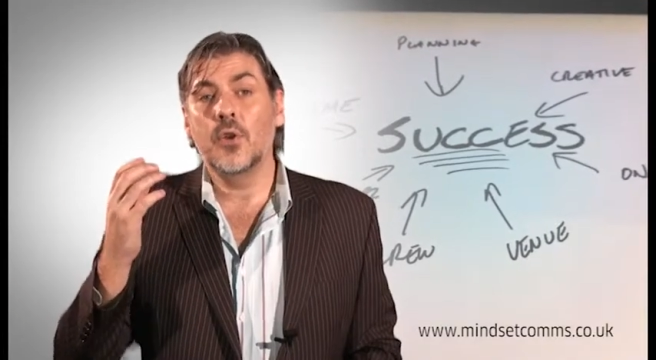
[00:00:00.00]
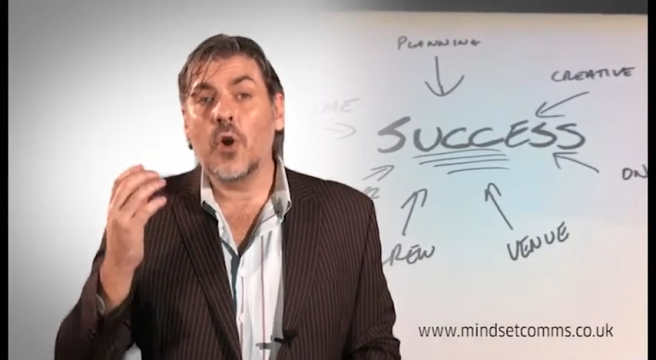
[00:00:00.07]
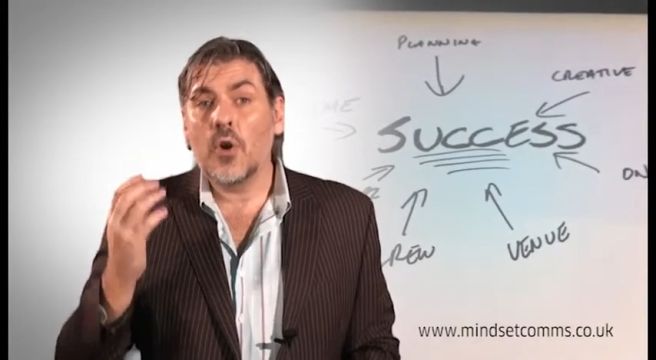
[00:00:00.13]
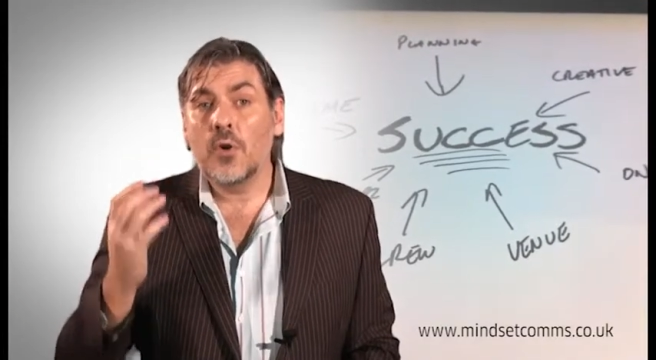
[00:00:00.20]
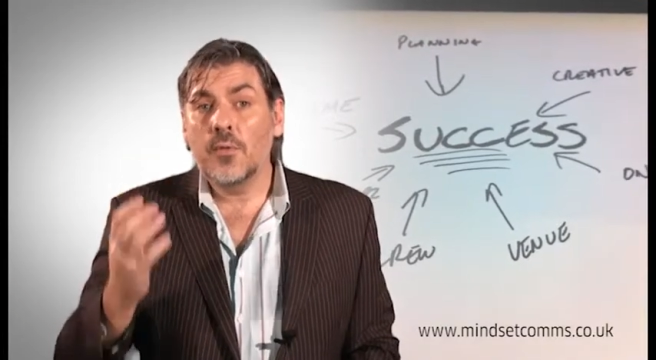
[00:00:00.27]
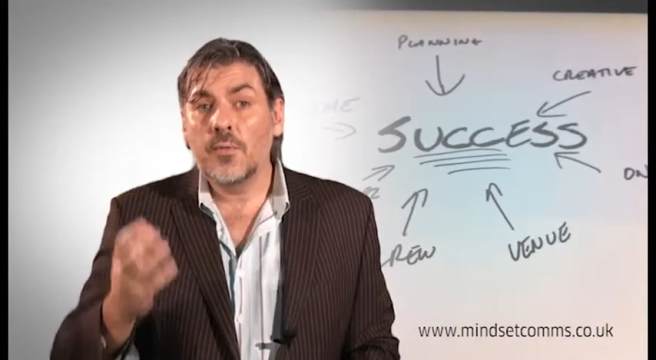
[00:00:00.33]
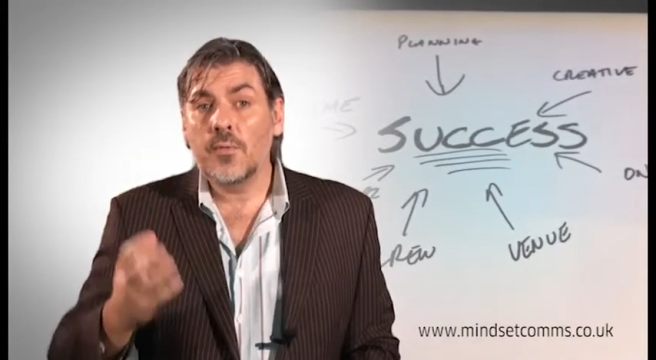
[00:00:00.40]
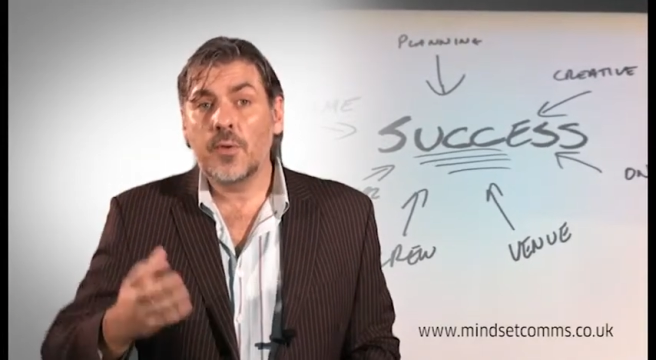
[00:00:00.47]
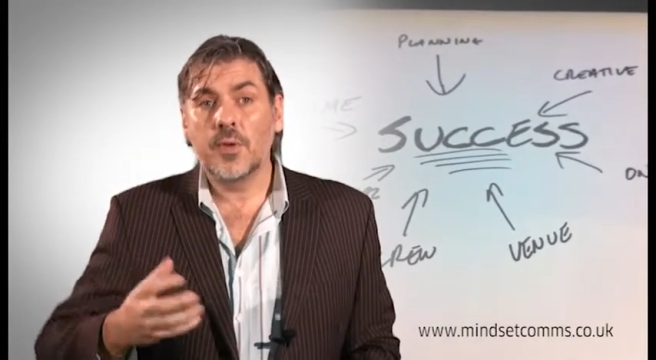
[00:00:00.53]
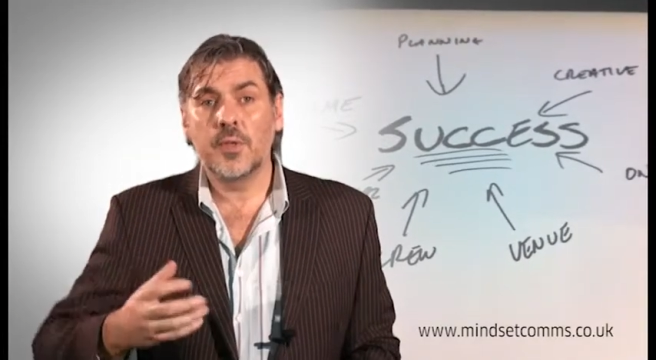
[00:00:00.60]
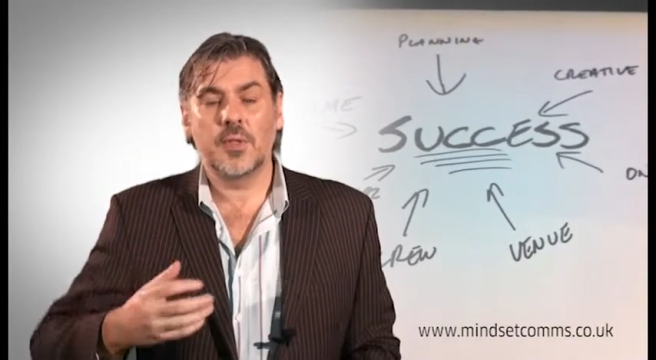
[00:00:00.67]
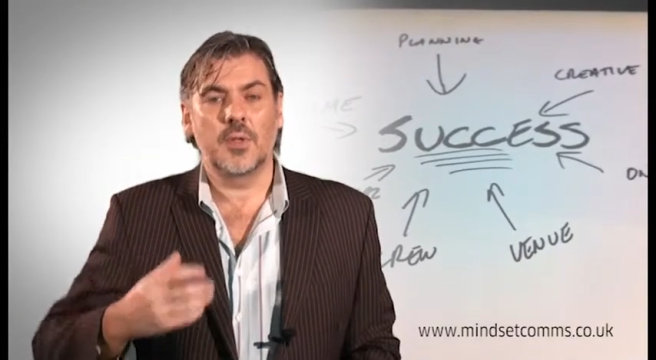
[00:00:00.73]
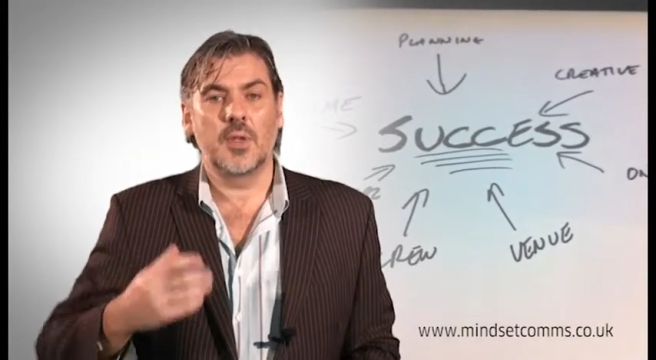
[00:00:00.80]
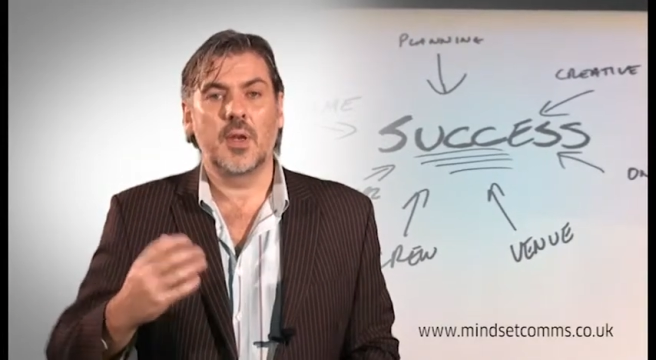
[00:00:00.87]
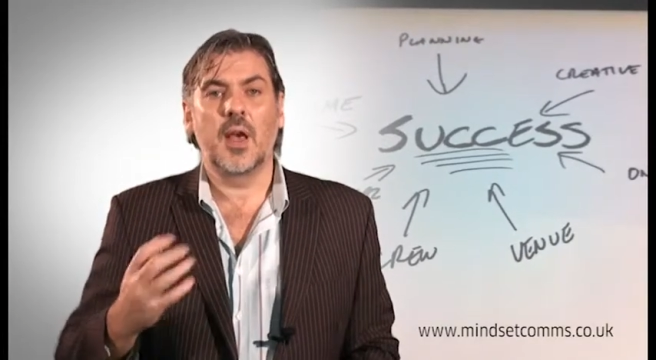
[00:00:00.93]

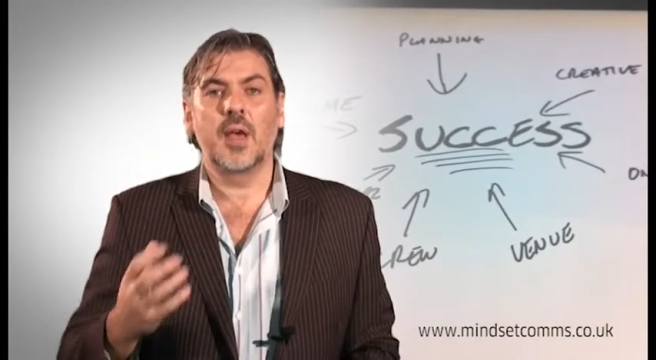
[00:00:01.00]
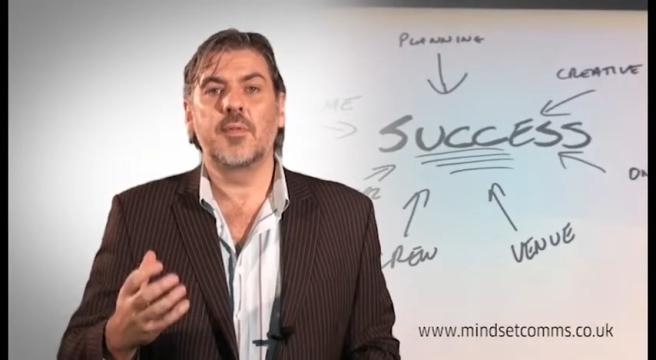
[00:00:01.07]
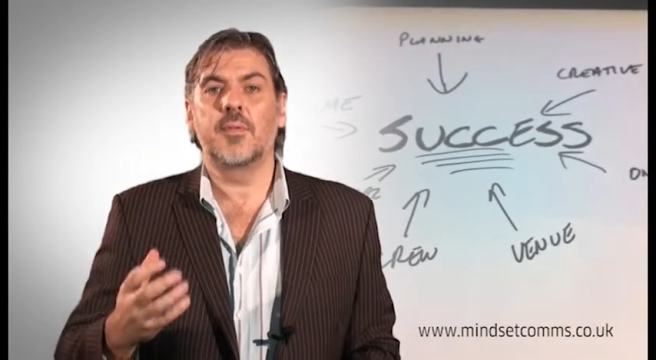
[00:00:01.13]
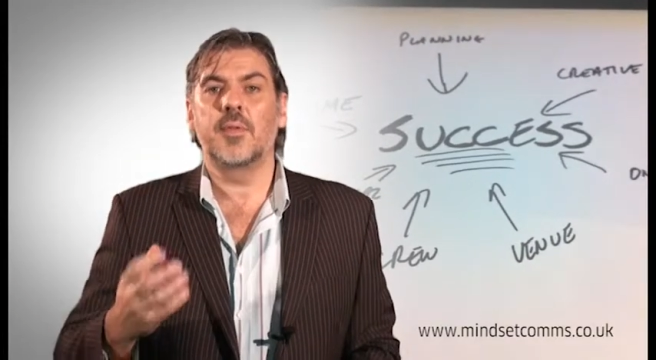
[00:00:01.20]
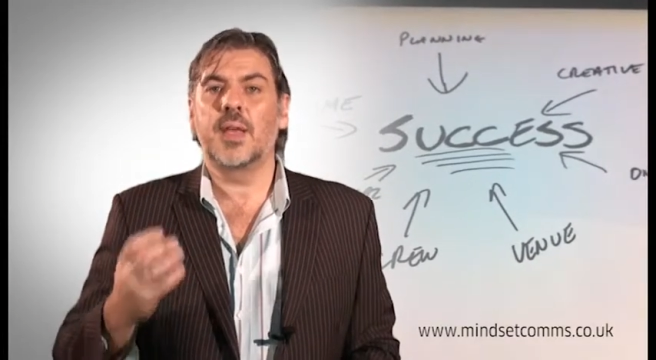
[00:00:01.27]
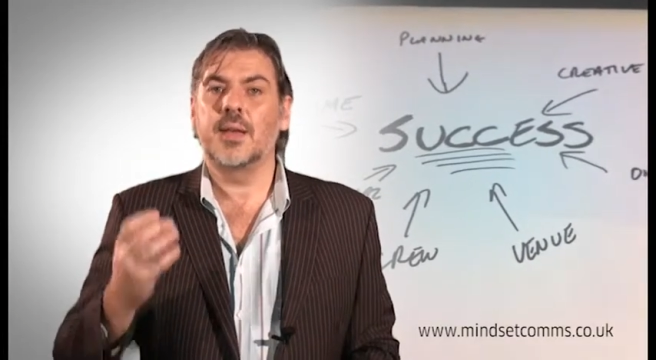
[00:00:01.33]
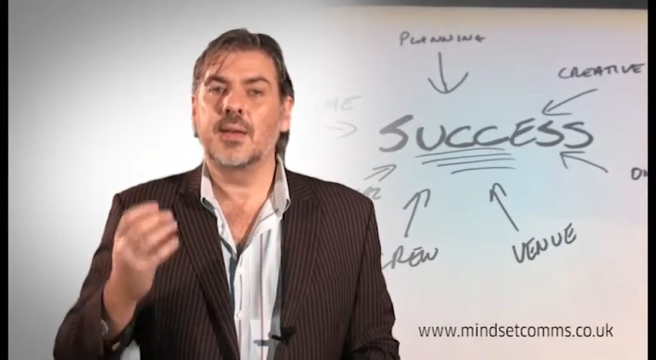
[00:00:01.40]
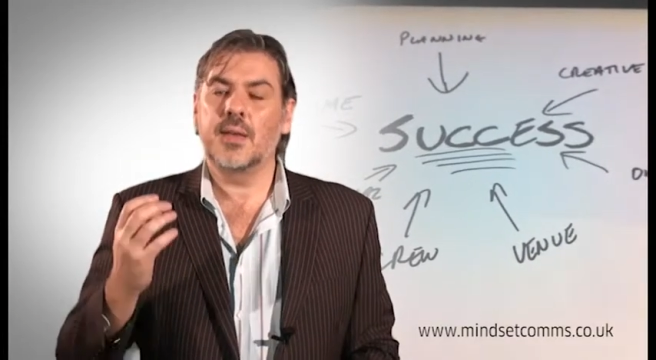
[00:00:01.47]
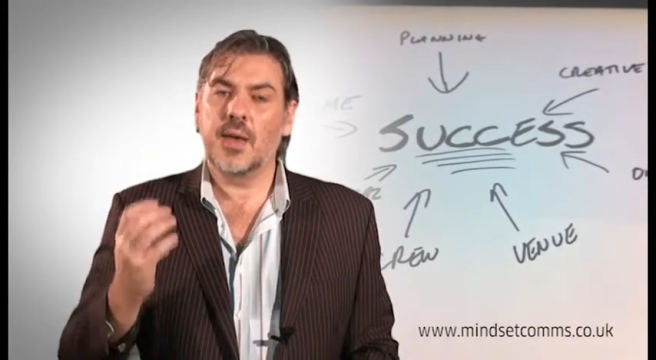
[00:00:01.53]
conference or the live event